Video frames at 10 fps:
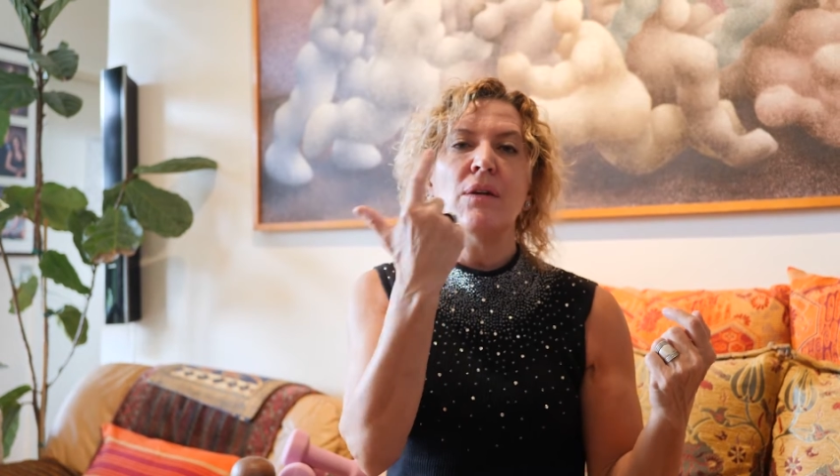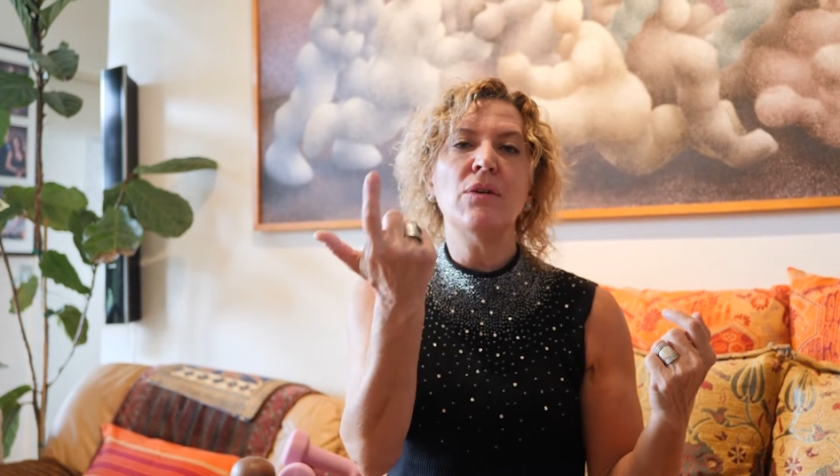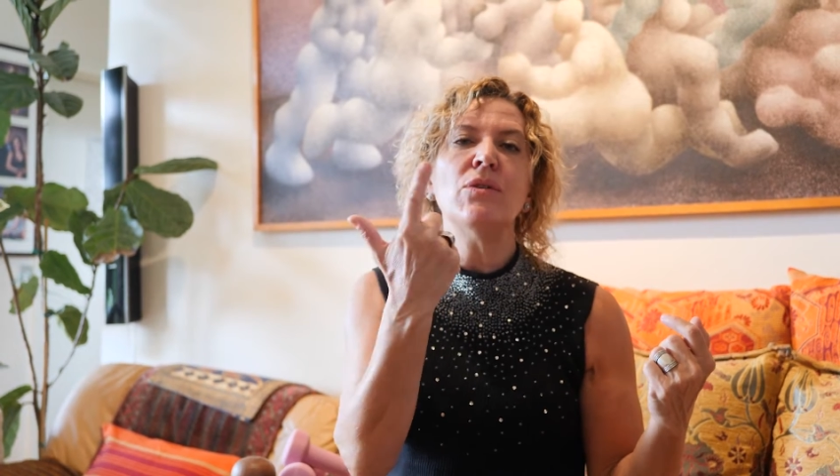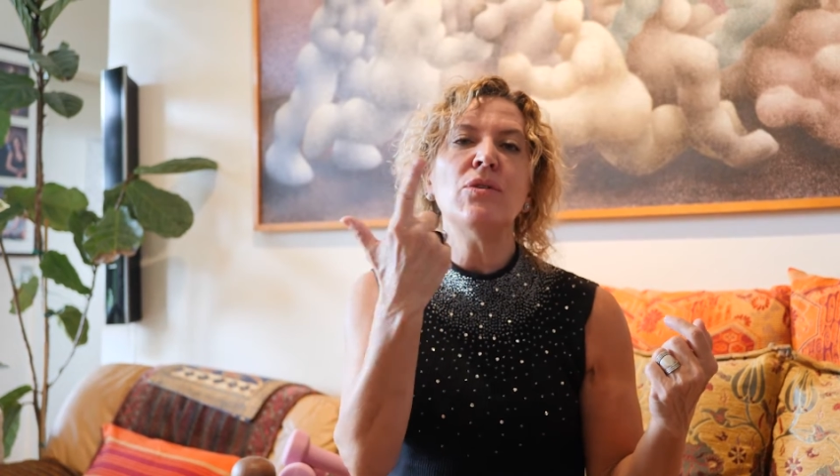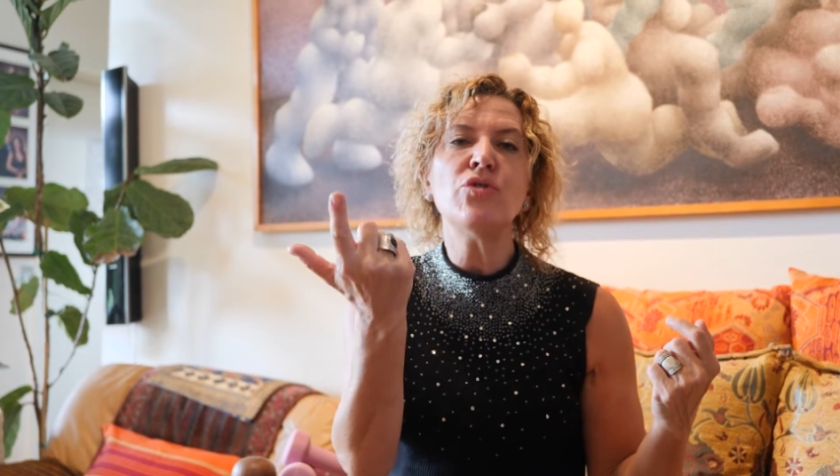
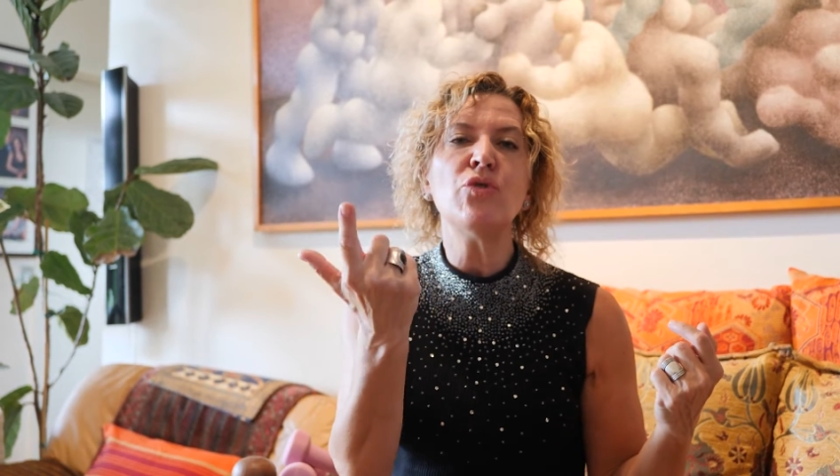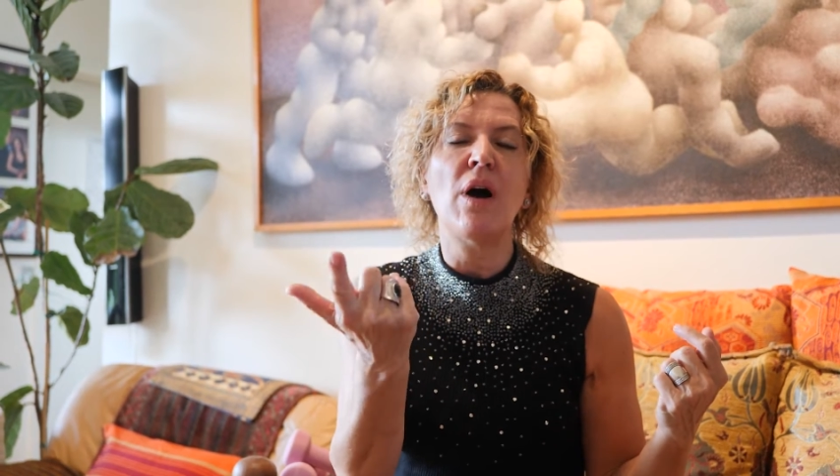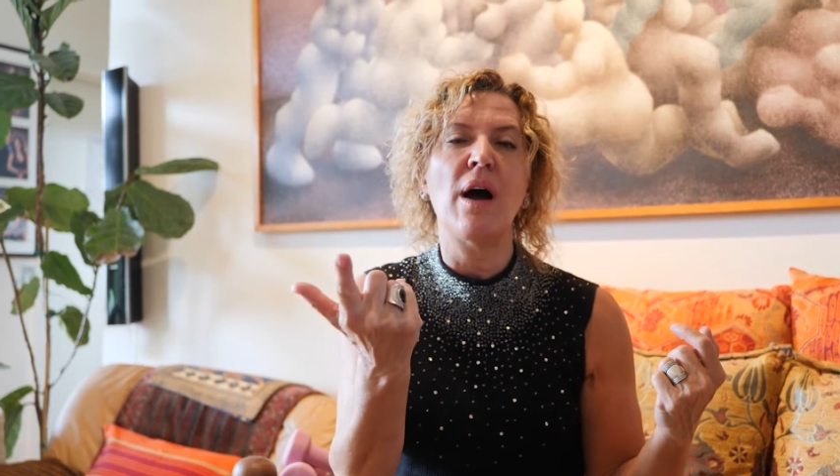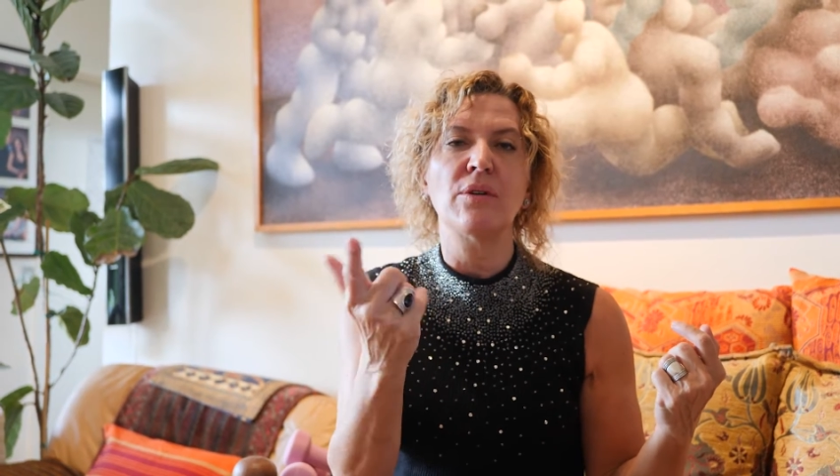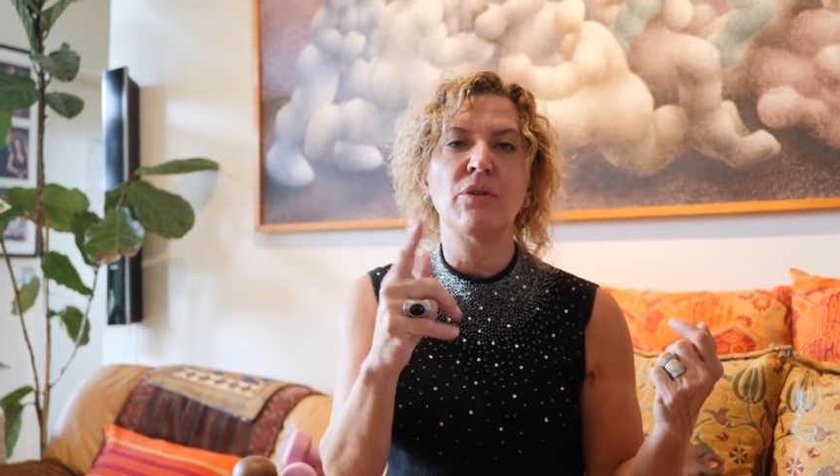no, not too
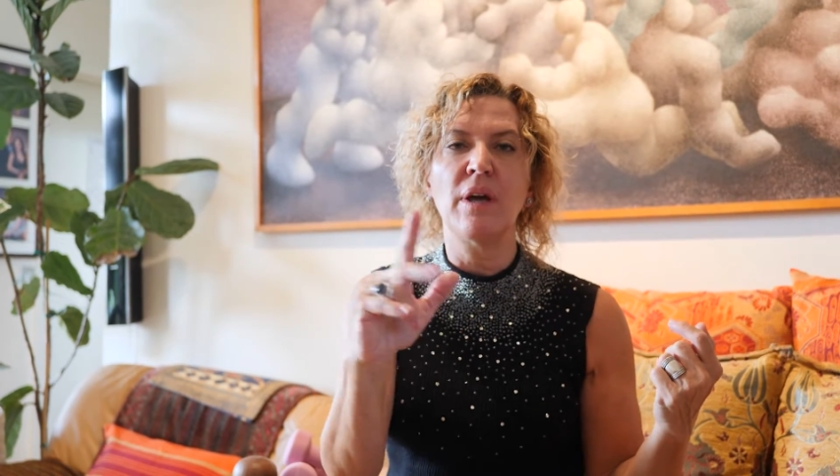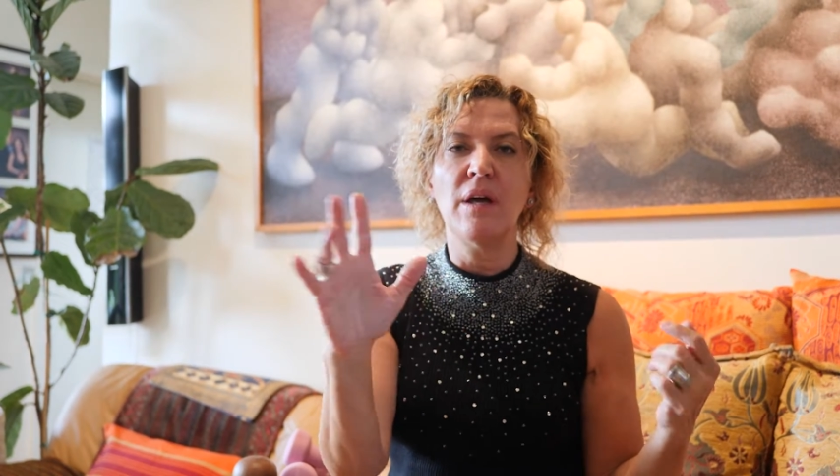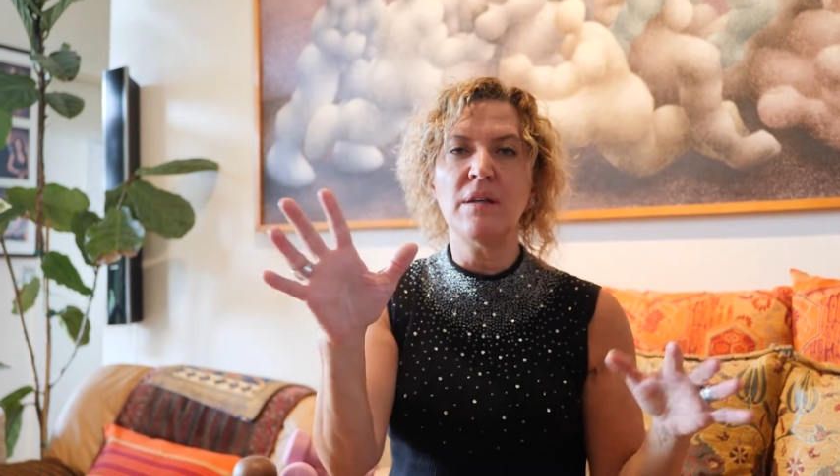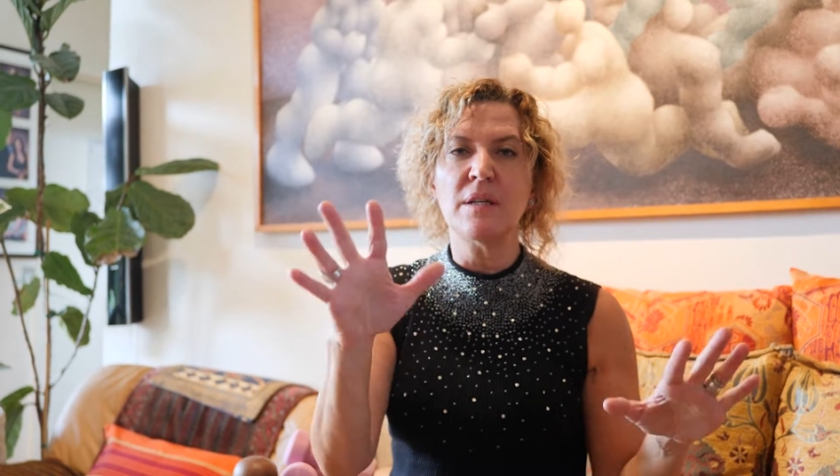hard, okay?